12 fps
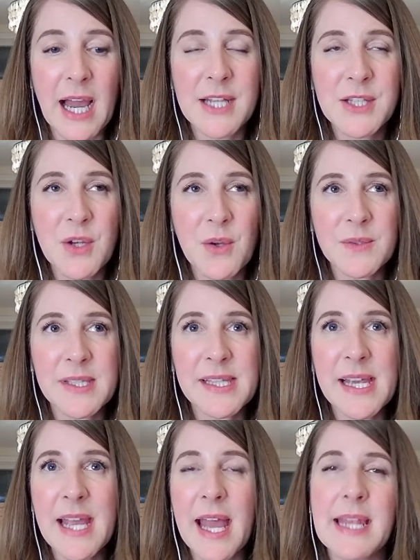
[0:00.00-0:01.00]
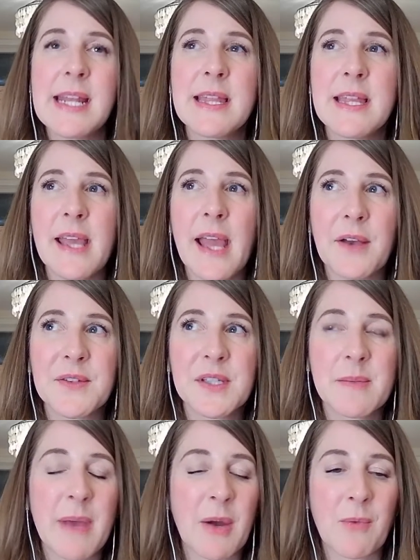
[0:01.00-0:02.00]
I don't say anything
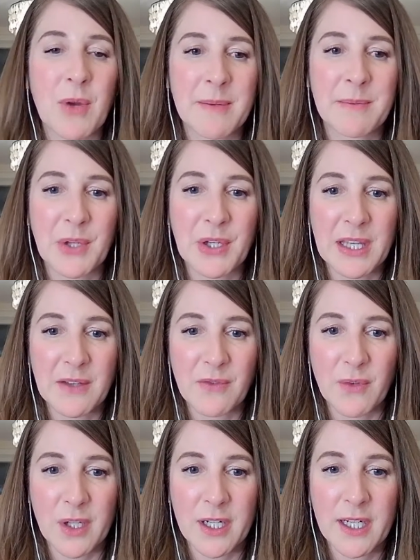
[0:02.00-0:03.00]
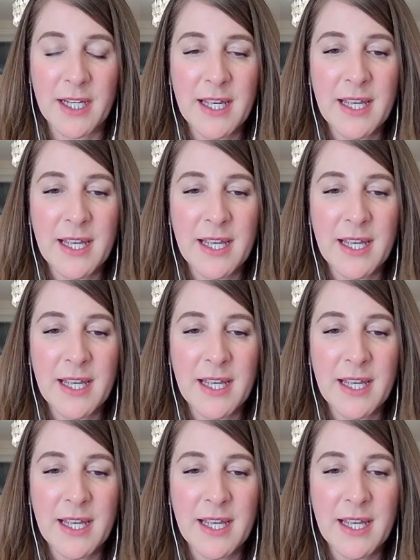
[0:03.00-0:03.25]
else about what I'm looking for.